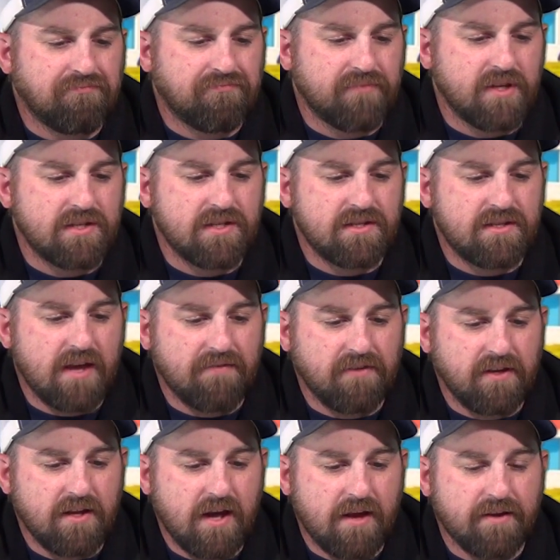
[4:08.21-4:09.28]
This is
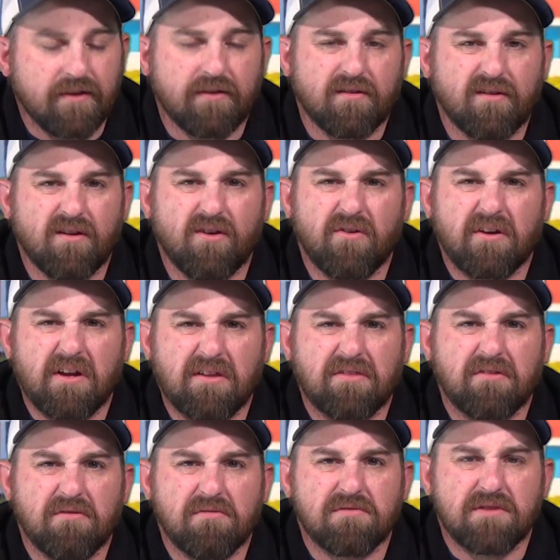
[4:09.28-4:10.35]
definitely not I got
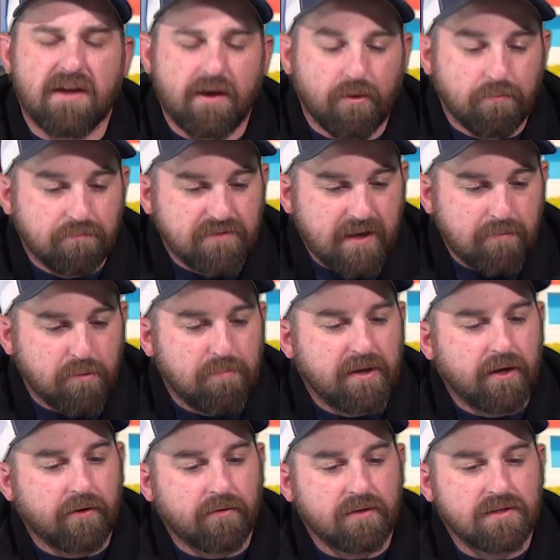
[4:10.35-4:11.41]
those now type of
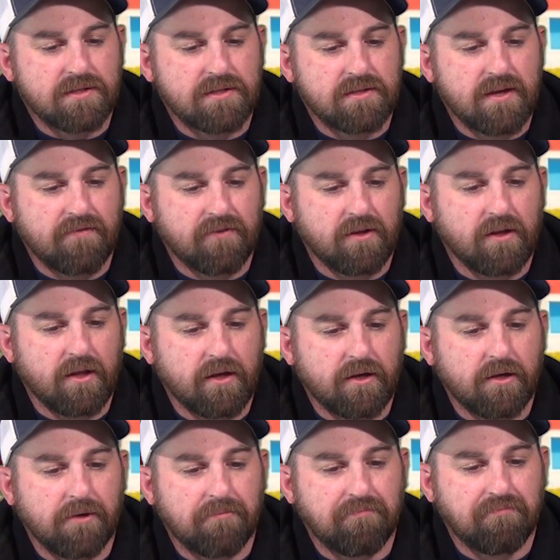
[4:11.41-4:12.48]
beer. This is definitely like
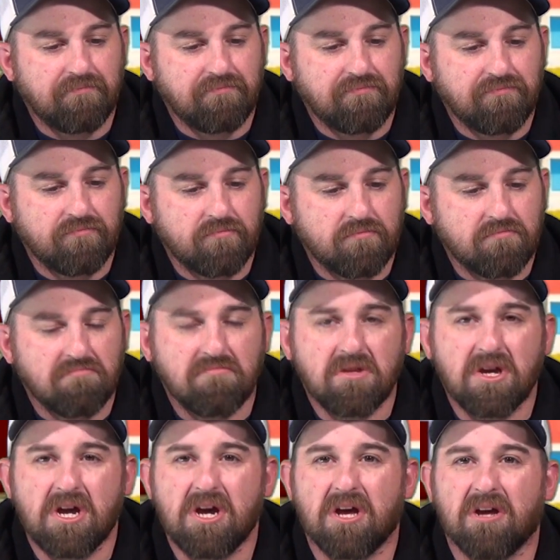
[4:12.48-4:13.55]
a
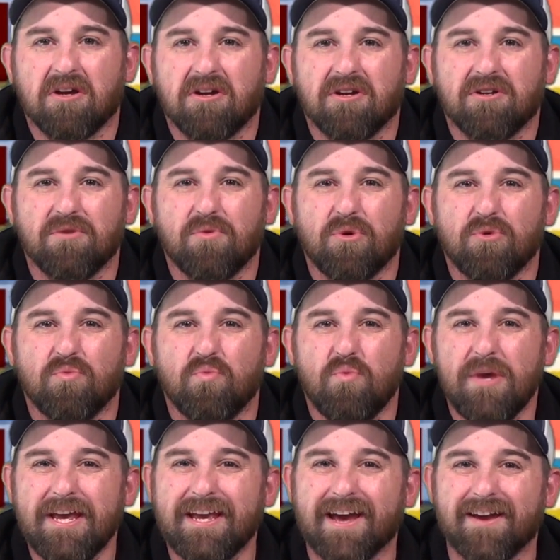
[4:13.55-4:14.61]
good old
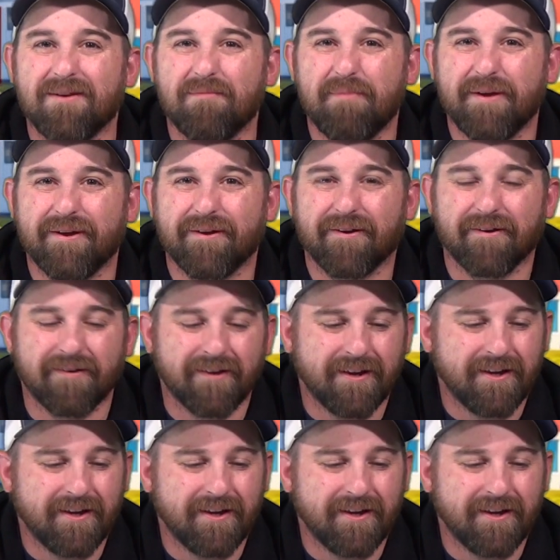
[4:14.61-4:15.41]
weekend beer.